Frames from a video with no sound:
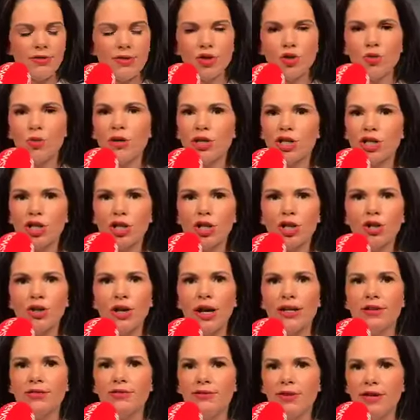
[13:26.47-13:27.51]
Twitter
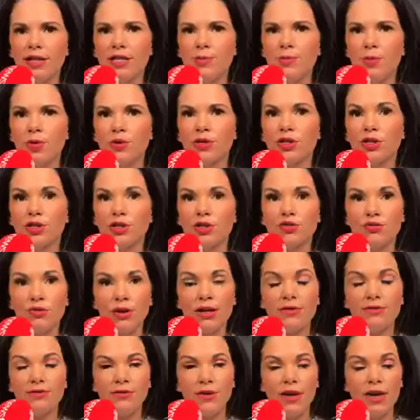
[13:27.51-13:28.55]
and Facebook. So there's
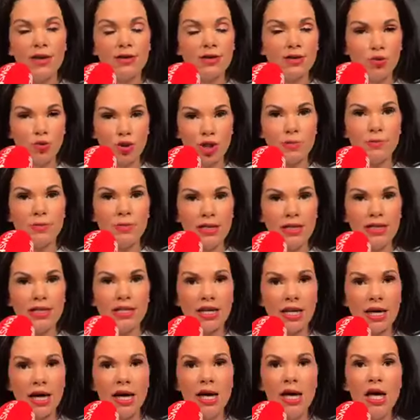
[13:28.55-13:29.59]
great social
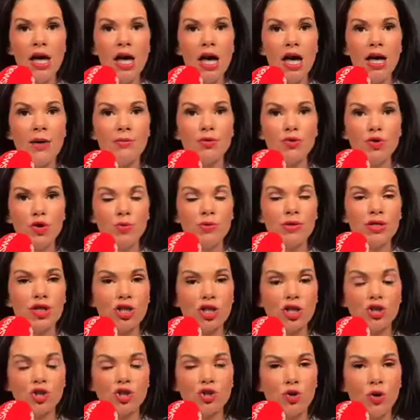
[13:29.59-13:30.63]
media groups that you
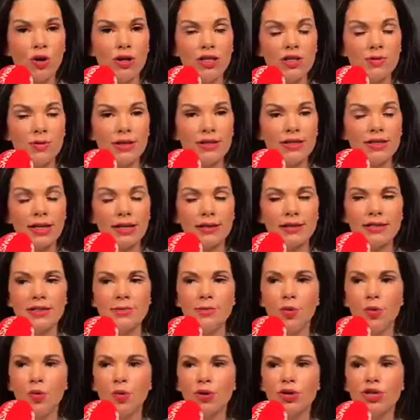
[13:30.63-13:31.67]
can join as well to get
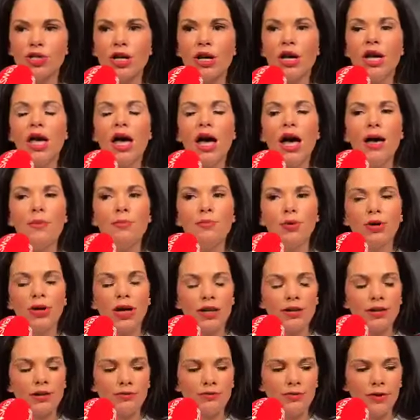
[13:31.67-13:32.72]
support. But
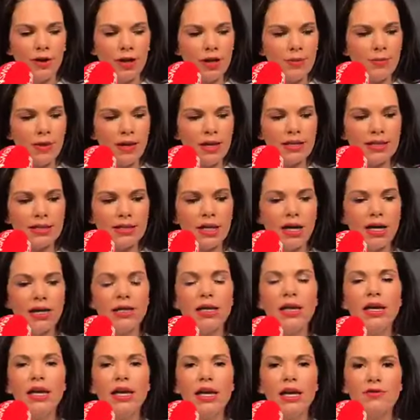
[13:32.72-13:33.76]
at the very
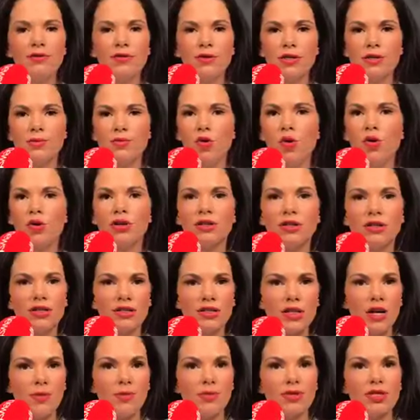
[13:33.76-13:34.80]
baseline, if you smoke,
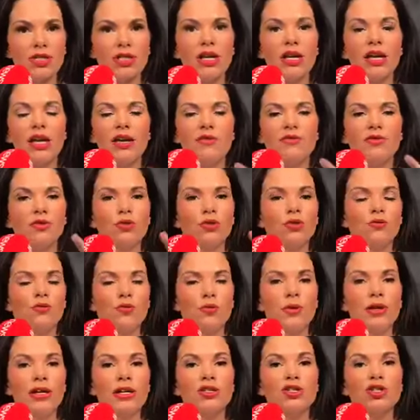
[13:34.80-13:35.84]
stop it. If you're
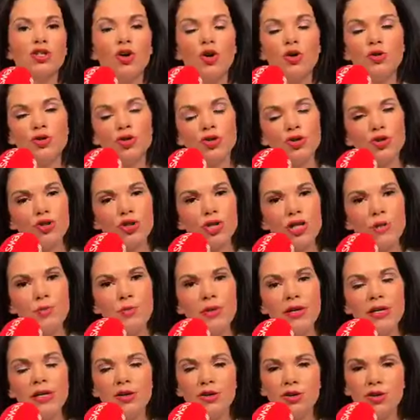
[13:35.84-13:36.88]
overweight, talk to your
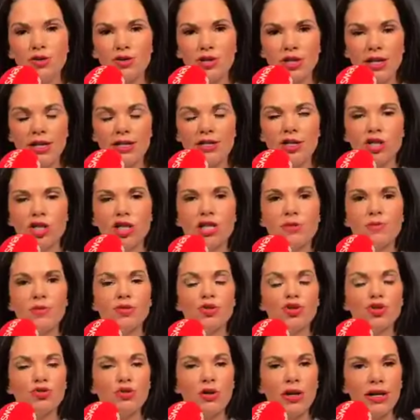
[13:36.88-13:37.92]
GP or your dietitian
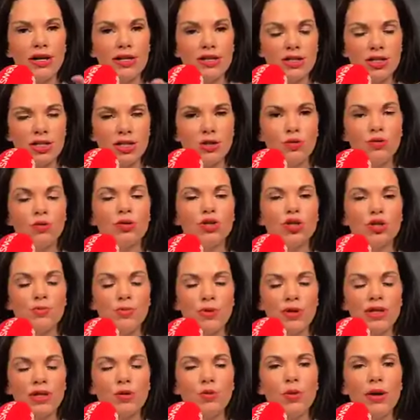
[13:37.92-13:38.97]
about trying to
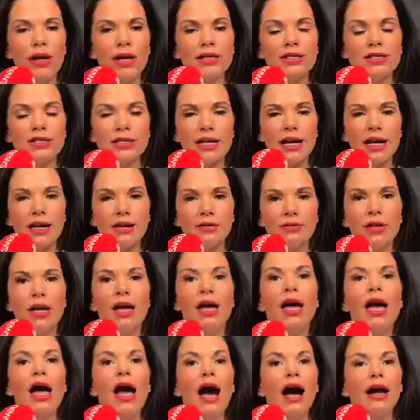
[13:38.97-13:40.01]
bring the weight down.
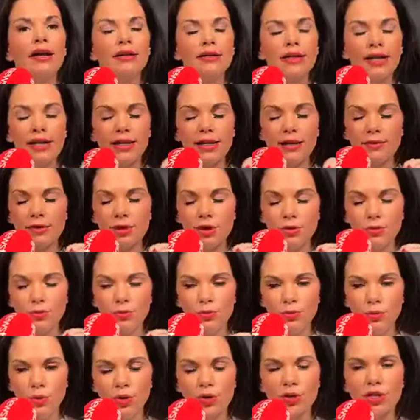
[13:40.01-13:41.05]
And then you
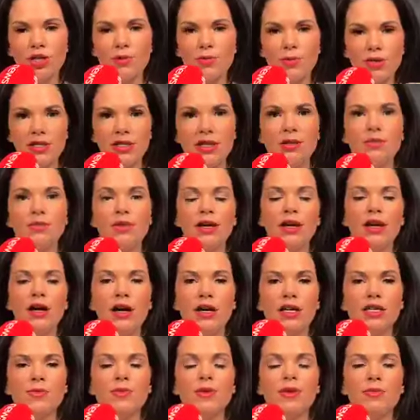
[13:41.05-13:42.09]
must be seen by a
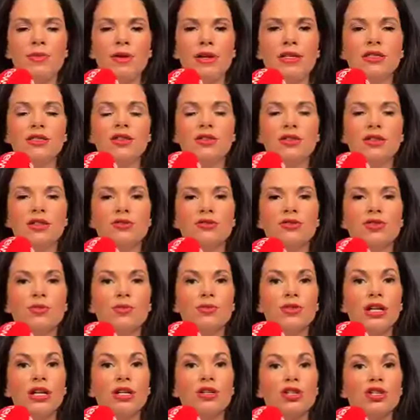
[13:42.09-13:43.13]
hospital-based consultant
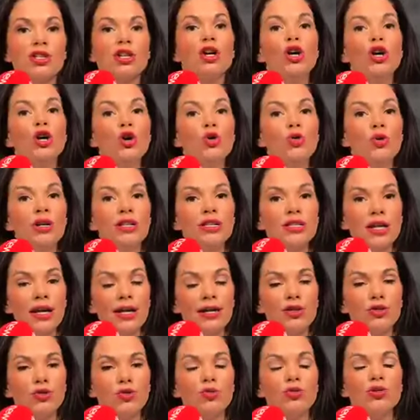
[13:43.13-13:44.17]
dermatologist who can
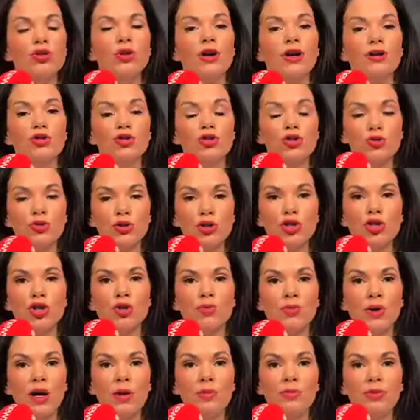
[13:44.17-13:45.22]
diagnose you and treat you
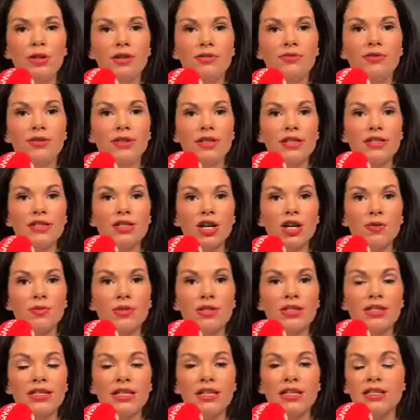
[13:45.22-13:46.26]
properly for this terrible
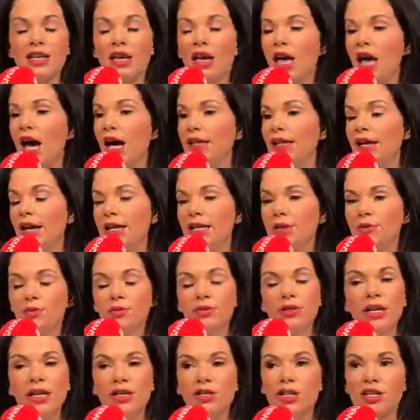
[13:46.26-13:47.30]
disease. And anyone
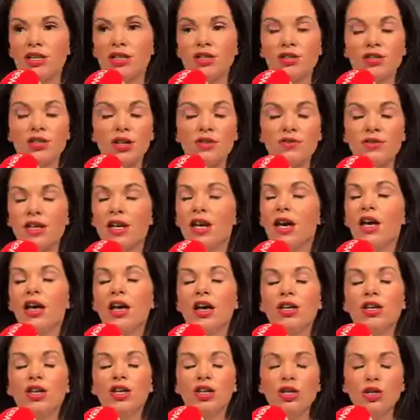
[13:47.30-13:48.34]
with HS deserves
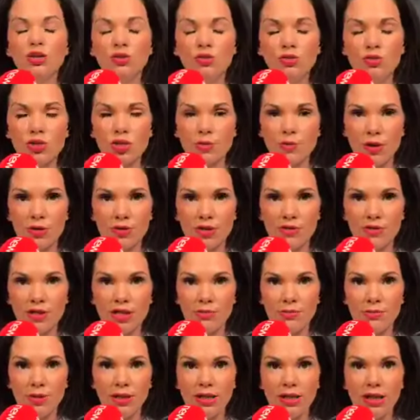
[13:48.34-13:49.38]
a huge amount of
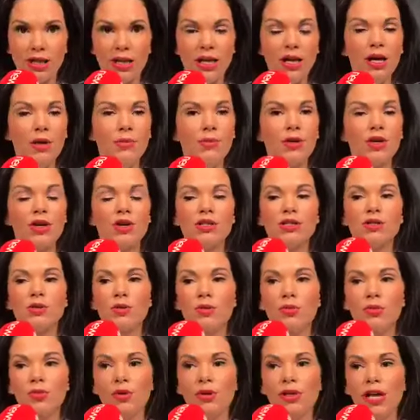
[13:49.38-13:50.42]
sympathy, because
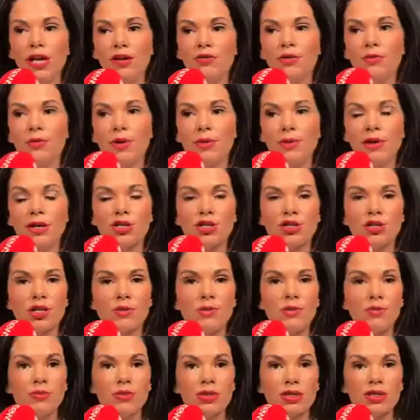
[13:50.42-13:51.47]
whenever my patients
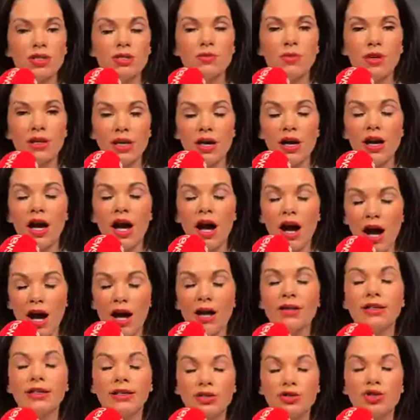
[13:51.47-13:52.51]
come in with it, my
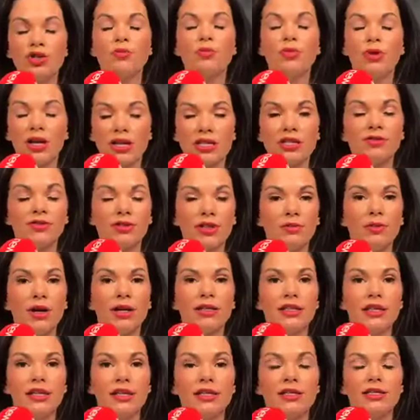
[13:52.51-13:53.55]
heart literally breaks for them. I
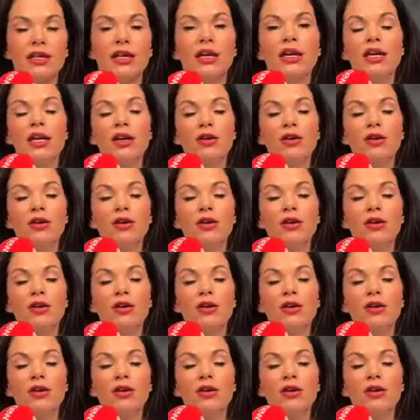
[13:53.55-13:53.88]
think it's